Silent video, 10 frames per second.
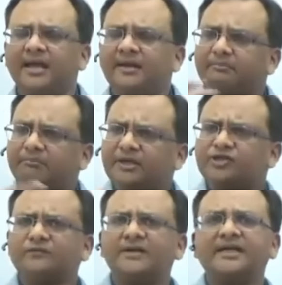And
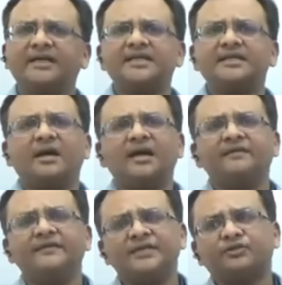much of the great
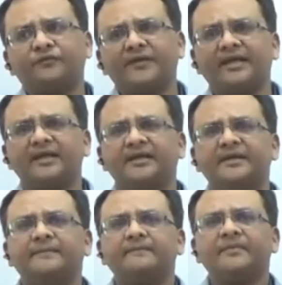highways of England